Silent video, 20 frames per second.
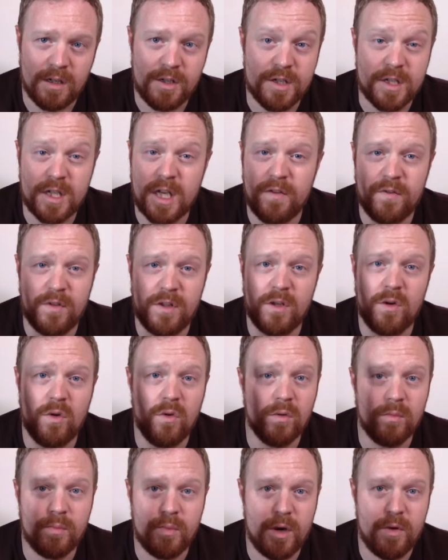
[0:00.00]
just giving the
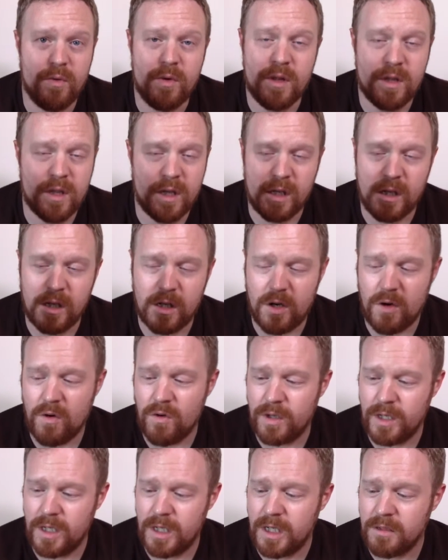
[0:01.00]
whole brewing thing a
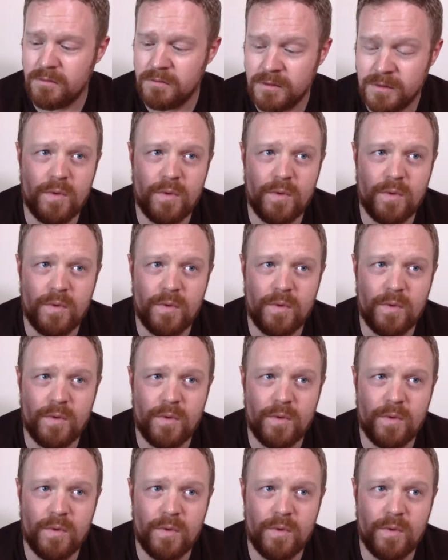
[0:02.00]
go, you know.